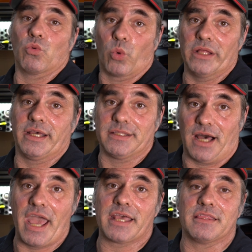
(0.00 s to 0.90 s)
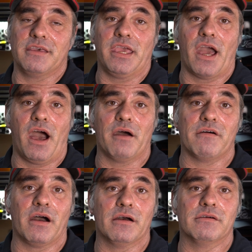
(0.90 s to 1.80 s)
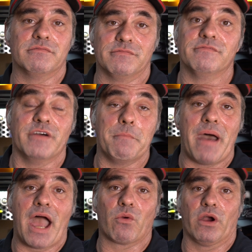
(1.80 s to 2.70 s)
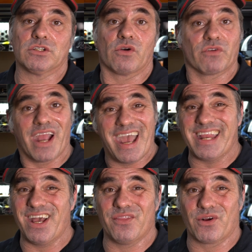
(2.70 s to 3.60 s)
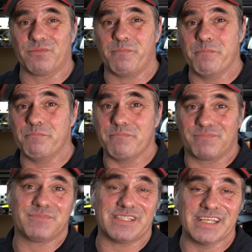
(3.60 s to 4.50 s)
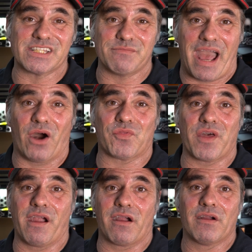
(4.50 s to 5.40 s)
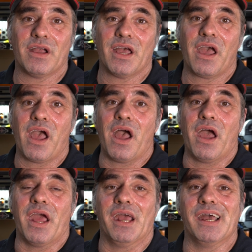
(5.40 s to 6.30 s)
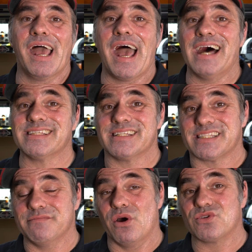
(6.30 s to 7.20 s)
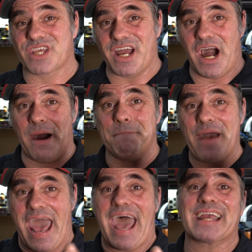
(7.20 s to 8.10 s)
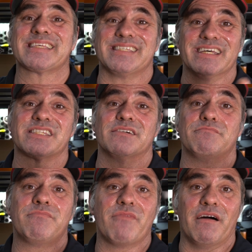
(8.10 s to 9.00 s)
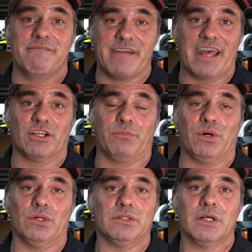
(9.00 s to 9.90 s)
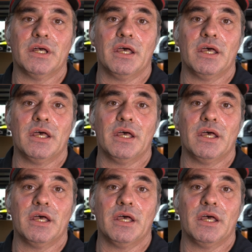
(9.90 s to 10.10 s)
really like the Vim mag rails over any other system out there, as it's the most compact system available,